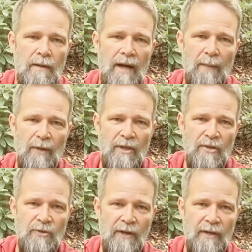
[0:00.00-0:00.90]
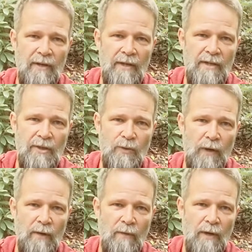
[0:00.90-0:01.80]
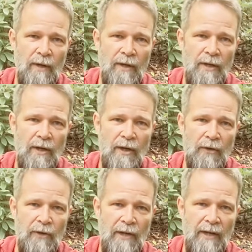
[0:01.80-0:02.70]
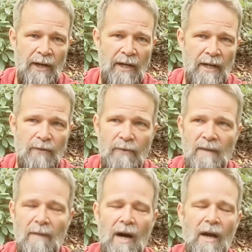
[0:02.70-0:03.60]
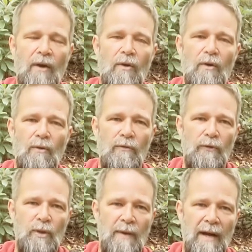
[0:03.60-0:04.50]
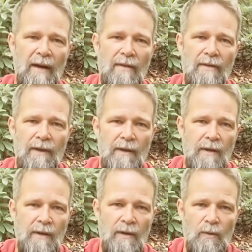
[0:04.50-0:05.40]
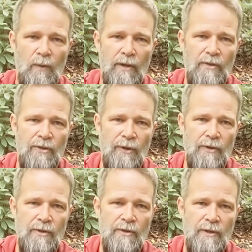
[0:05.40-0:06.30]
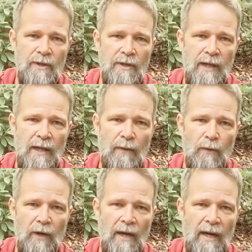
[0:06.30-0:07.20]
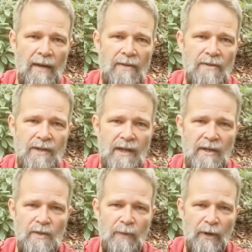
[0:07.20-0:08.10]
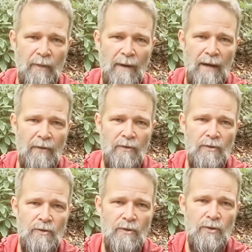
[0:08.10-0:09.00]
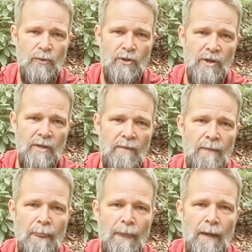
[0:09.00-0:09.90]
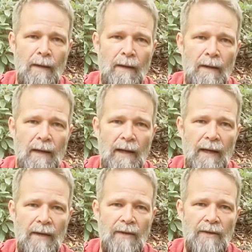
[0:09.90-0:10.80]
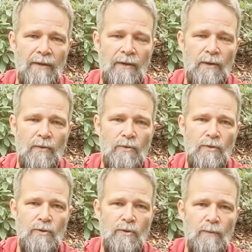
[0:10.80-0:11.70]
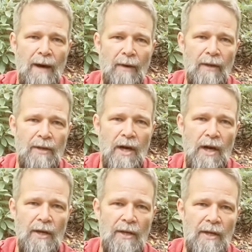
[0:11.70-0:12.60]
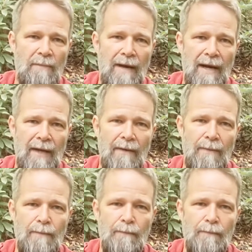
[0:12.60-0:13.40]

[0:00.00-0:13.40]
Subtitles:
The Appalachian Trail is a 2,193 mile footpath which starts or ends in Springer Mountain, Georgia, and goes to Mount Katahdin in Maine.